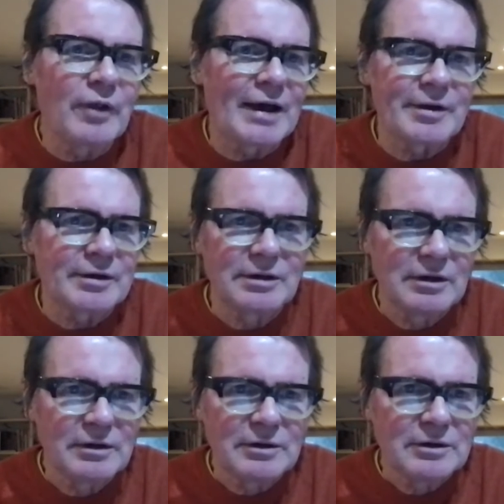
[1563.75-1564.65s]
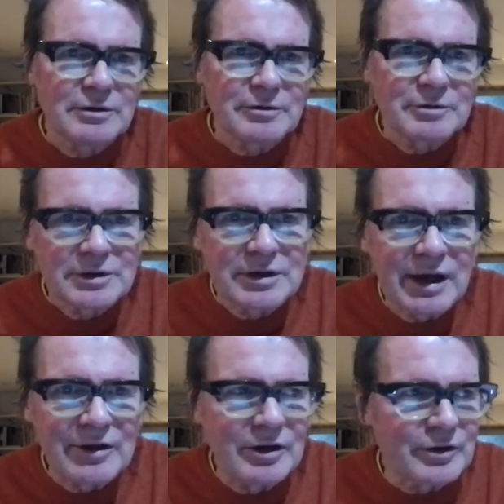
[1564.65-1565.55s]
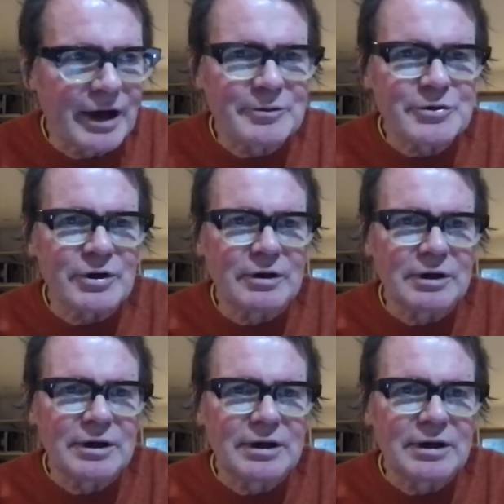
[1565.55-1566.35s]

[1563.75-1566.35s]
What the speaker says: that Get Knocked Down song.